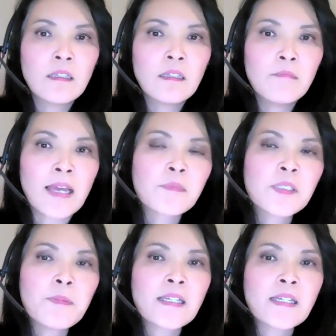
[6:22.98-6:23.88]
Madam
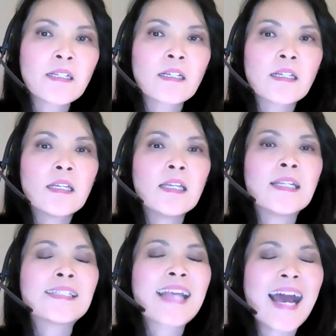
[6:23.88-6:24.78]
Speaker, it
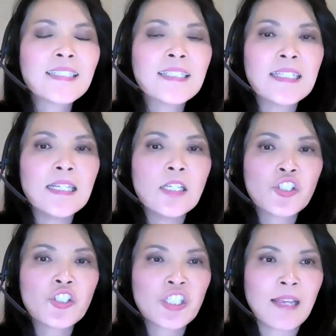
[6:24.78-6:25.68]
is utterly
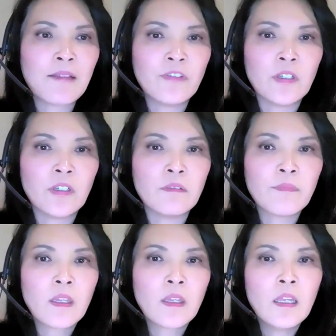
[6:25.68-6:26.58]
shameful.
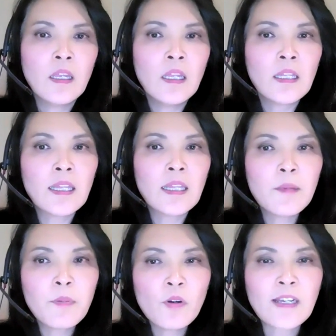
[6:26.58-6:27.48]
The
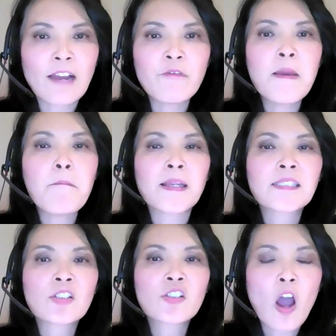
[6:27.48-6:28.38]
Liberal government must
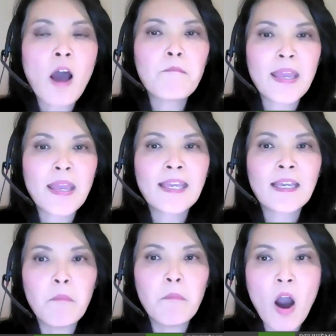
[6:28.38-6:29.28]
stop making a
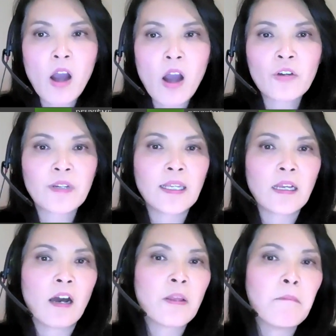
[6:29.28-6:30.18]
mockery
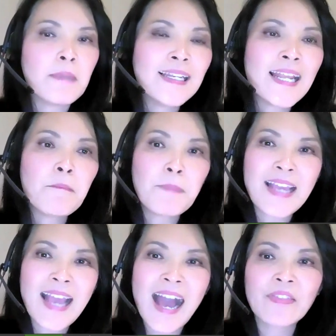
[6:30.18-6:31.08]
of the meaning
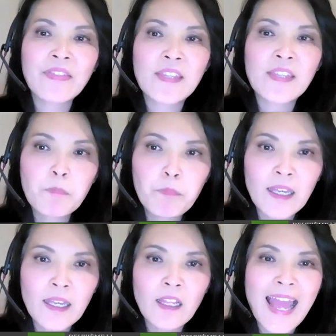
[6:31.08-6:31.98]
behind this
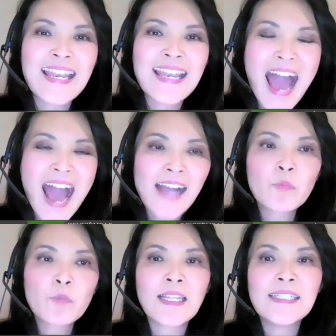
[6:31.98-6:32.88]
bill and act
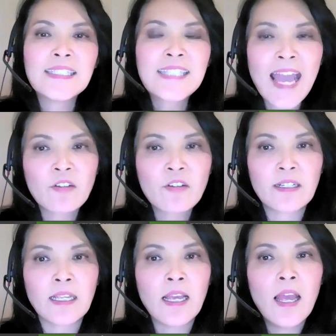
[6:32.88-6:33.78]
with
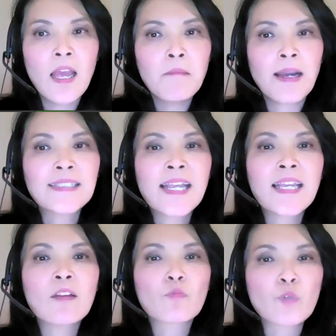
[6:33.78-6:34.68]
integrity by
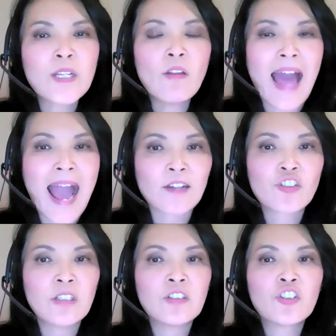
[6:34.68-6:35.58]
taking real
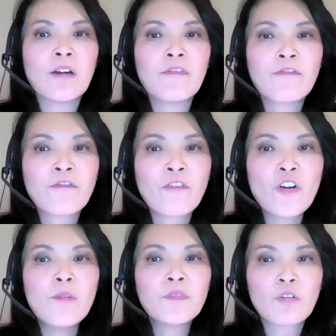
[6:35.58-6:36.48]
action to
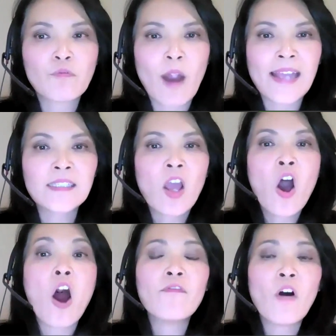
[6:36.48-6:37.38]
affirm the rights
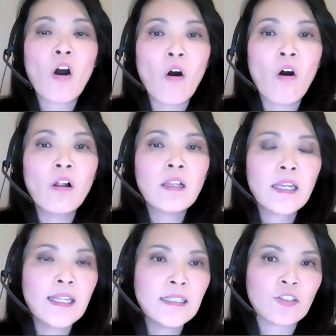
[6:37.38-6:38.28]
of all
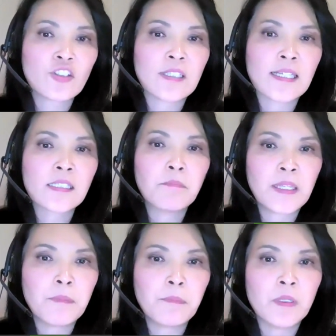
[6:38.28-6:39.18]
Indigenous
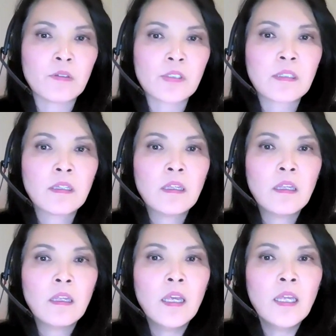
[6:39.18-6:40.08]
peoples.
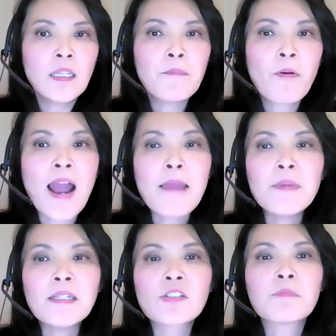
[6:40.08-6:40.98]
The Prime
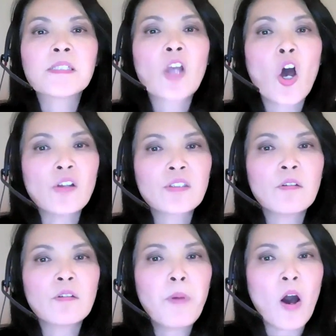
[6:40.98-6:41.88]
Minister must also
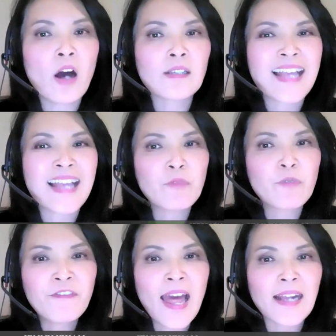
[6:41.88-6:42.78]
pause and
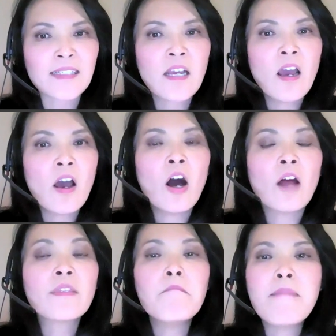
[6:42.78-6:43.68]
reflect on the
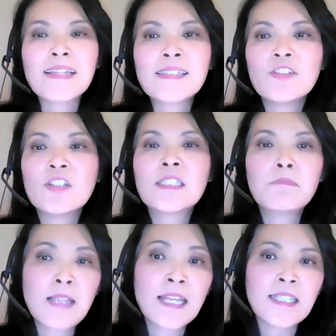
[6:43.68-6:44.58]
message he's
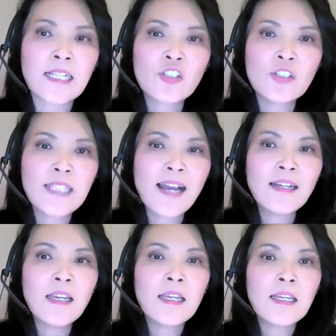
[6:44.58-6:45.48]
sending to young
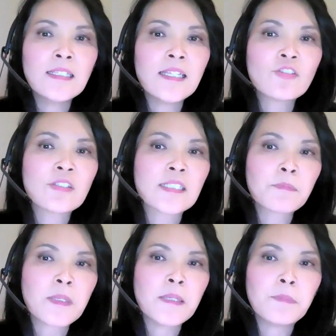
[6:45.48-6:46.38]
Indigenous
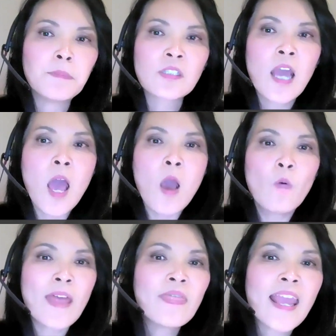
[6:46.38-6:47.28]
peoples
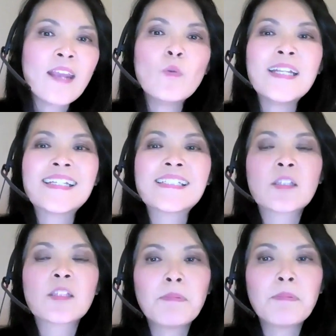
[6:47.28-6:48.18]
when they witness
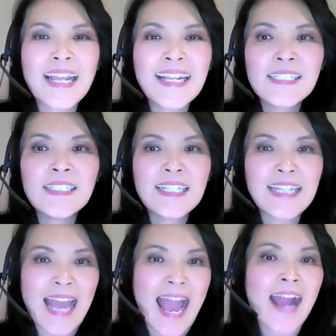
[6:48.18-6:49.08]
the blatant
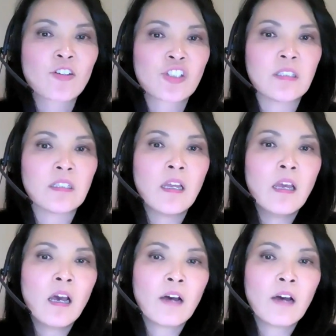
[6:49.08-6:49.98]
inaction
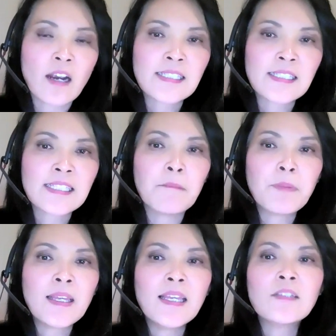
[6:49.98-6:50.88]
of the
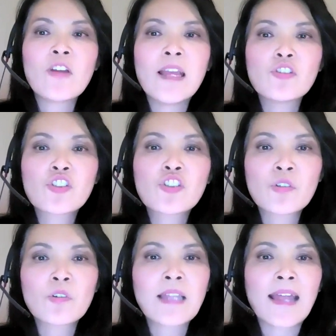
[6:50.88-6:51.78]
RCMP to
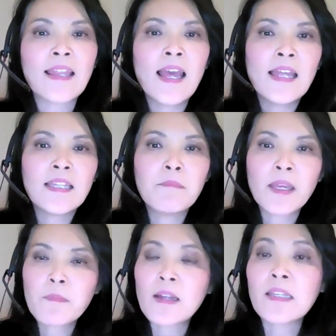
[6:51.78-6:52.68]
ensure that the
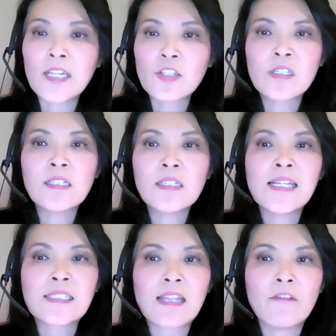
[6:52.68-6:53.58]
Mi'kmaq Nation
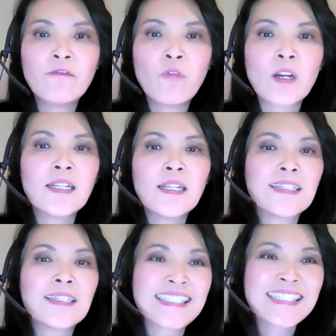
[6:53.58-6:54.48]
is afforded
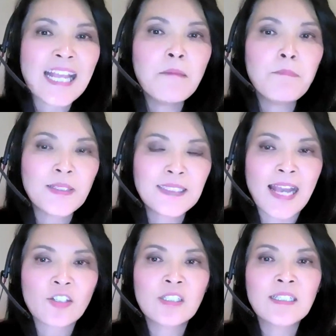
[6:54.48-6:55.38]
the same
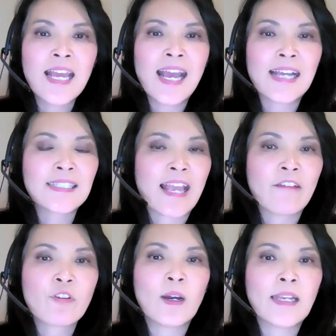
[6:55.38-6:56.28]
protection as
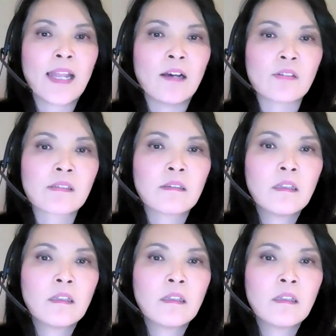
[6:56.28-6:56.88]
everyone else.